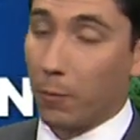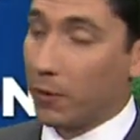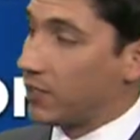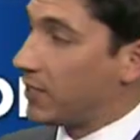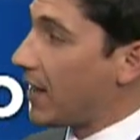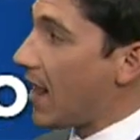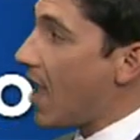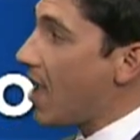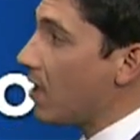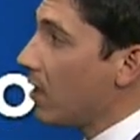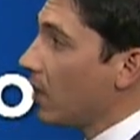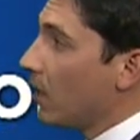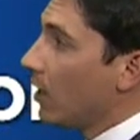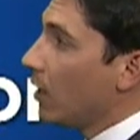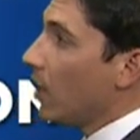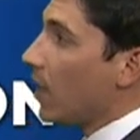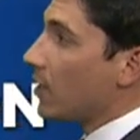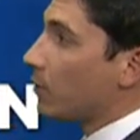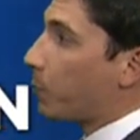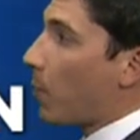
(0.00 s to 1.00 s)
But today
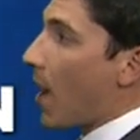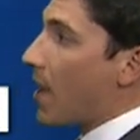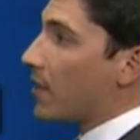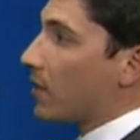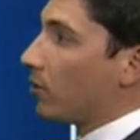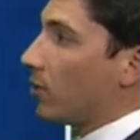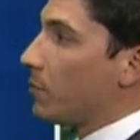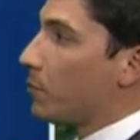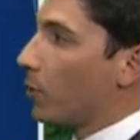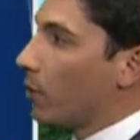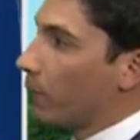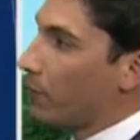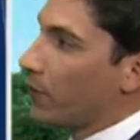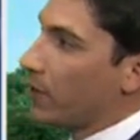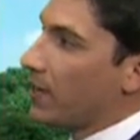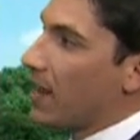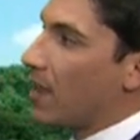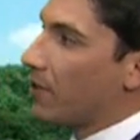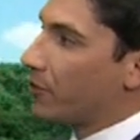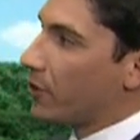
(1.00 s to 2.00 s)
is practically
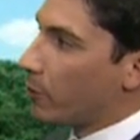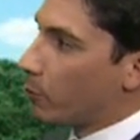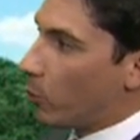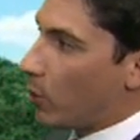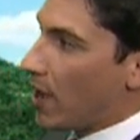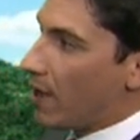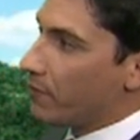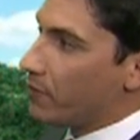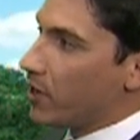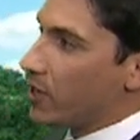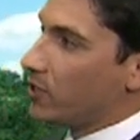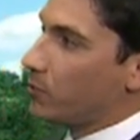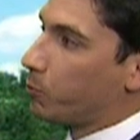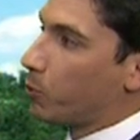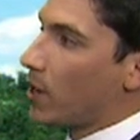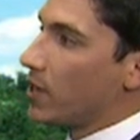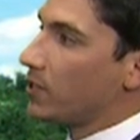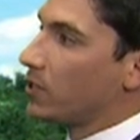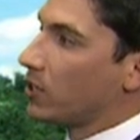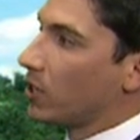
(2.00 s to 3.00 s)
perfect out there. We'll have nice
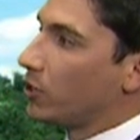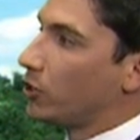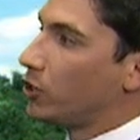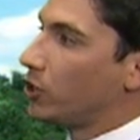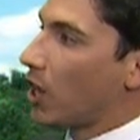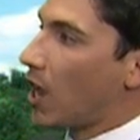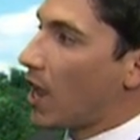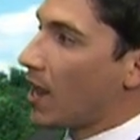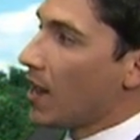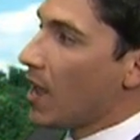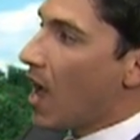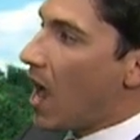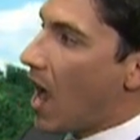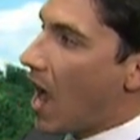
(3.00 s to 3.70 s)
bright sunshine.